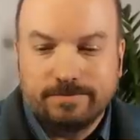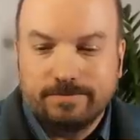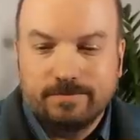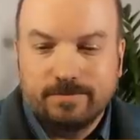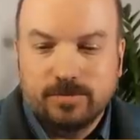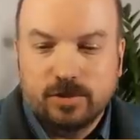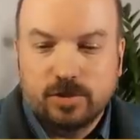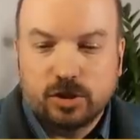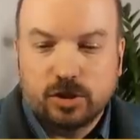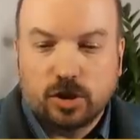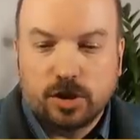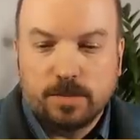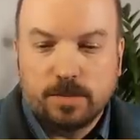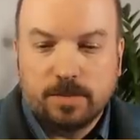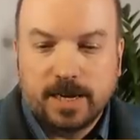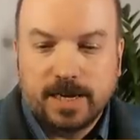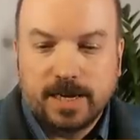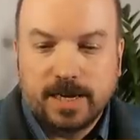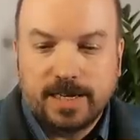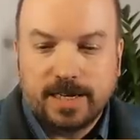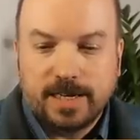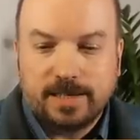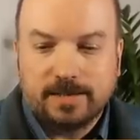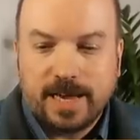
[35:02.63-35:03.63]
short
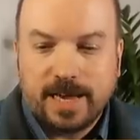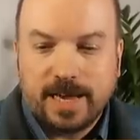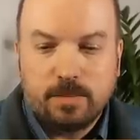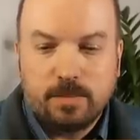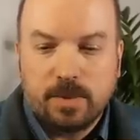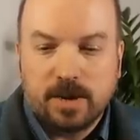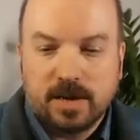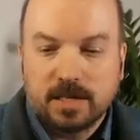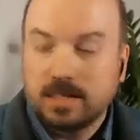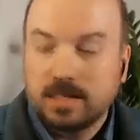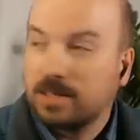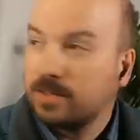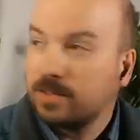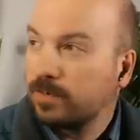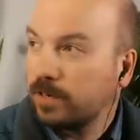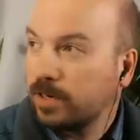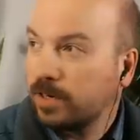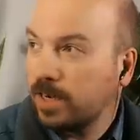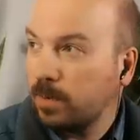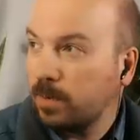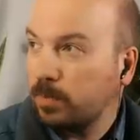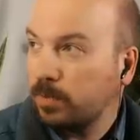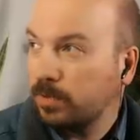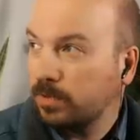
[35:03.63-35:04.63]
money. $8 for a
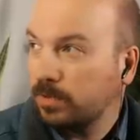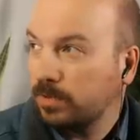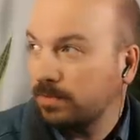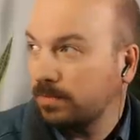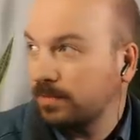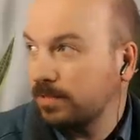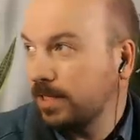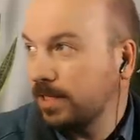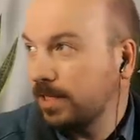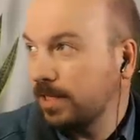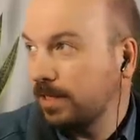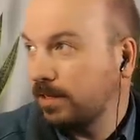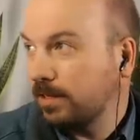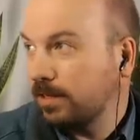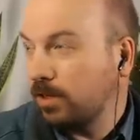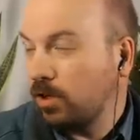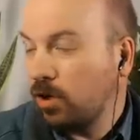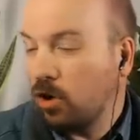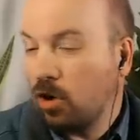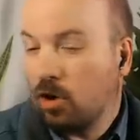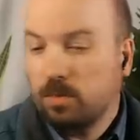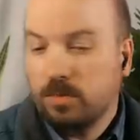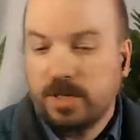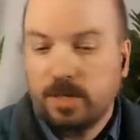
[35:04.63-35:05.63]
couple little
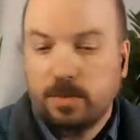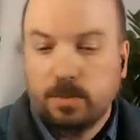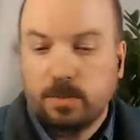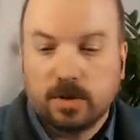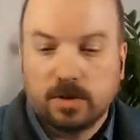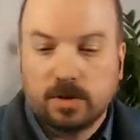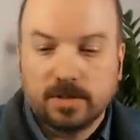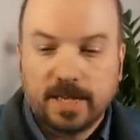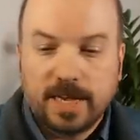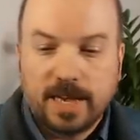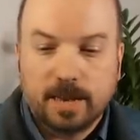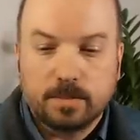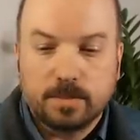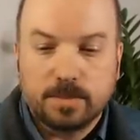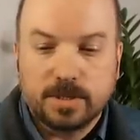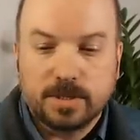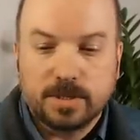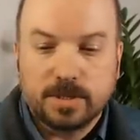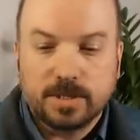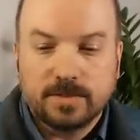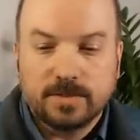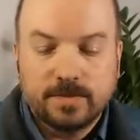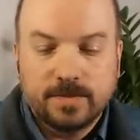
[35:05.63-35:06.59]
Home Depot lamps.